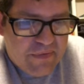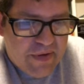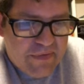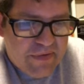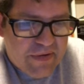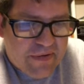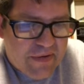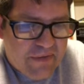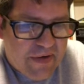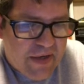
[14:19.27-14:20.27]
5, 6,
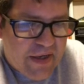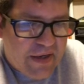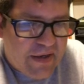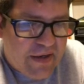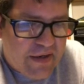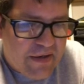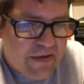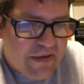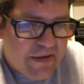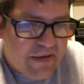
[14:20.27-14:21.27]
7, 8, 9,
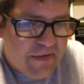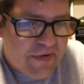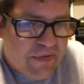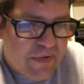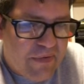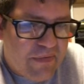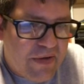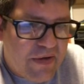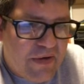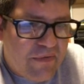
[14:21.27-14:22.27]
10, 11, 12,
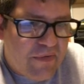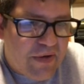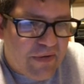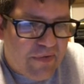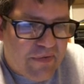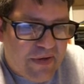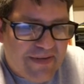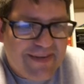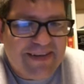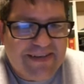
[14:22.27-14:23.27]
14, 15,
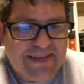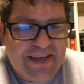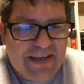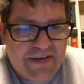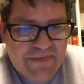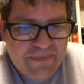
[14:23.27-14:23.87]
16.